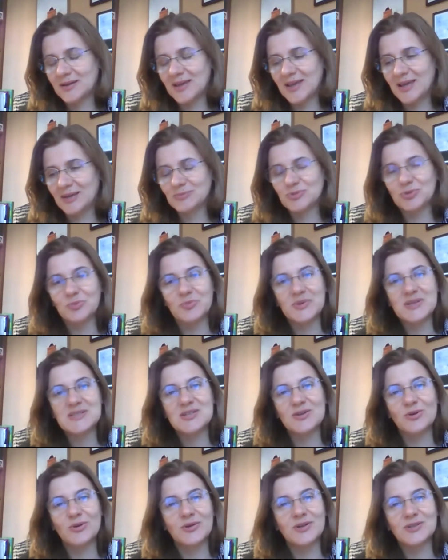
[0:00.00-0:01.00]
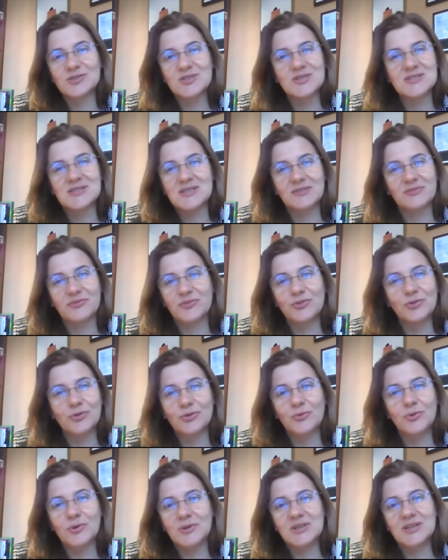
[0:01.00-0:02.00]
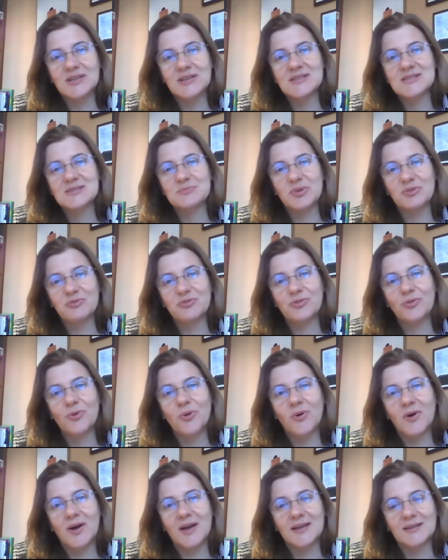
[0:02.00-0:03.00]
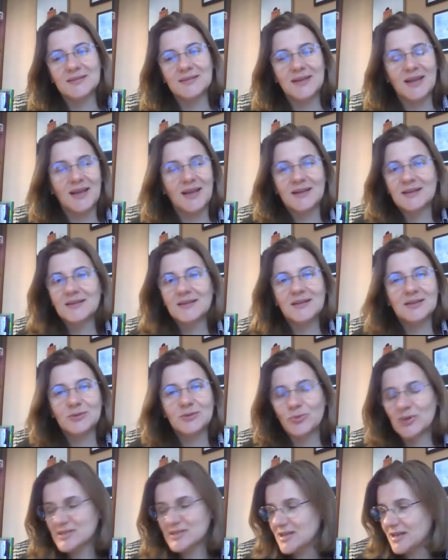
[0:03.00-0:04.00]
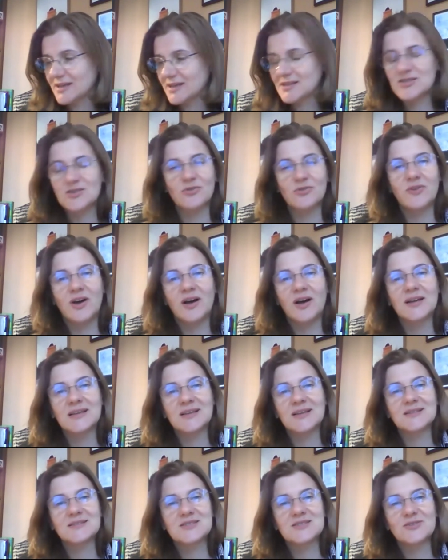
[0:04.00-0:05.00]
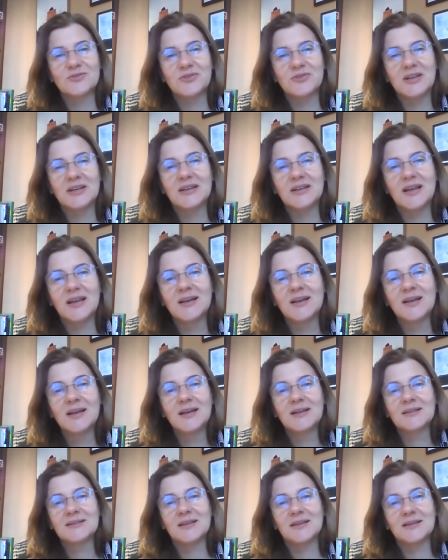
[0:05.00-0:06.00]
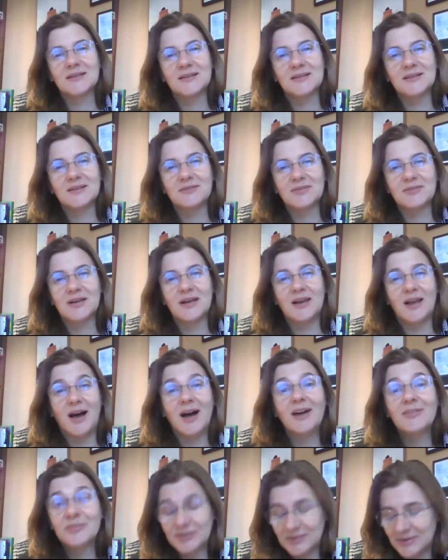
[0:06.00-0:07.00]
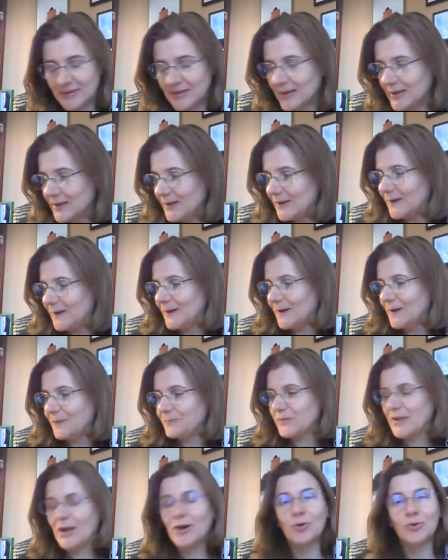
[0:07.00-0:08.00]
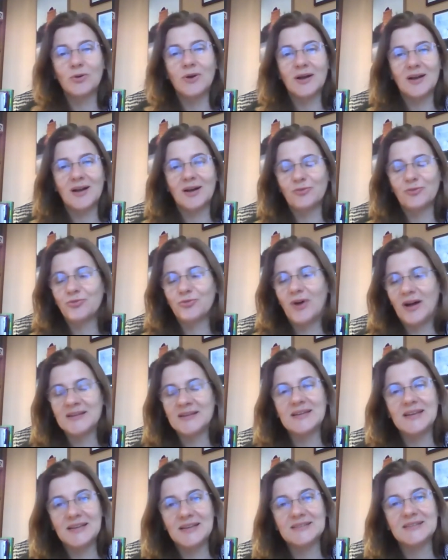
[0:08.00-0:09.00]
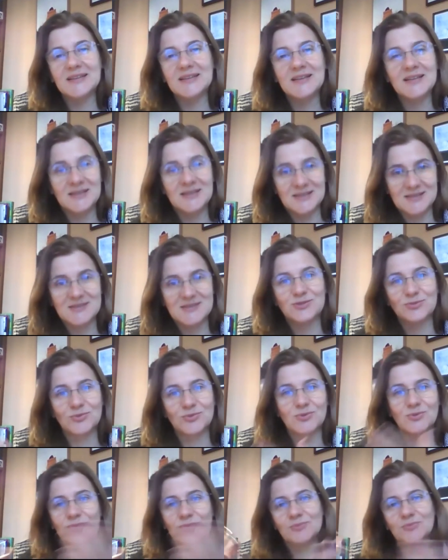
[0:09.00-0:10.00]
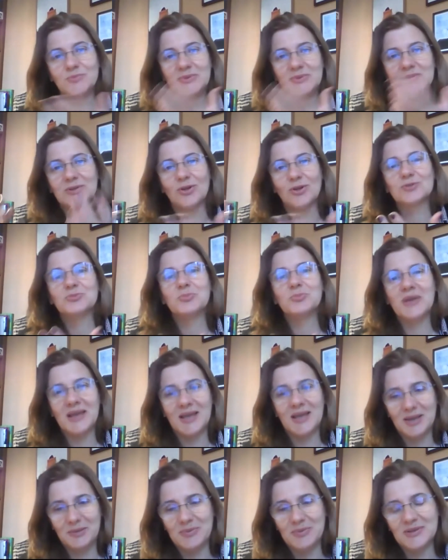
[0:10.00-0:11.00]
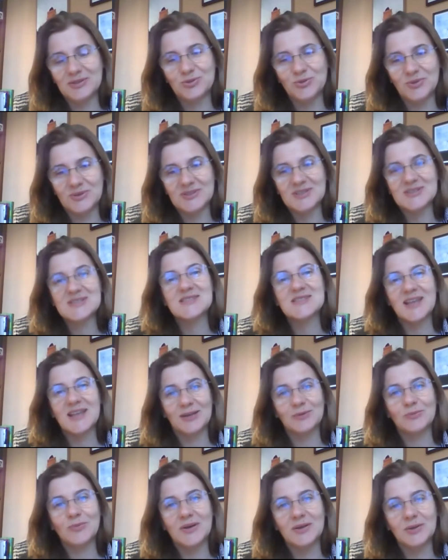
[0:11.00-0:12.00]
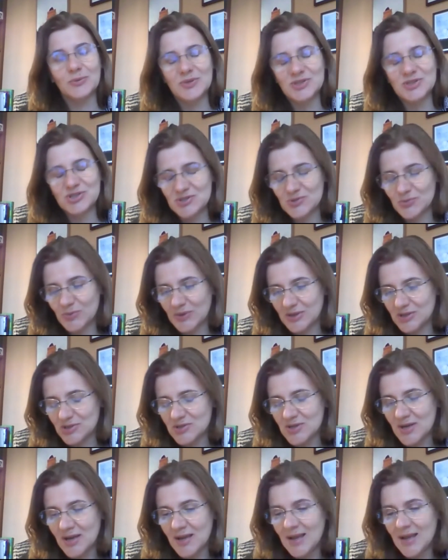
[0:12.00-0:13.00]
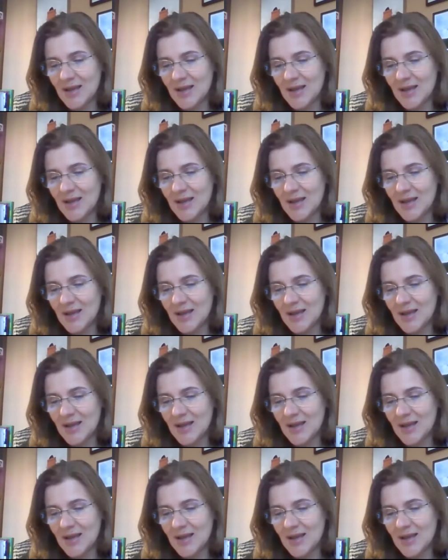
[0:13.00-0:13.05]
came to Barcelona just a few years before, and then it was like Slovakia and Slovenia. They even laughed how funny it is to not be able to understand which is which.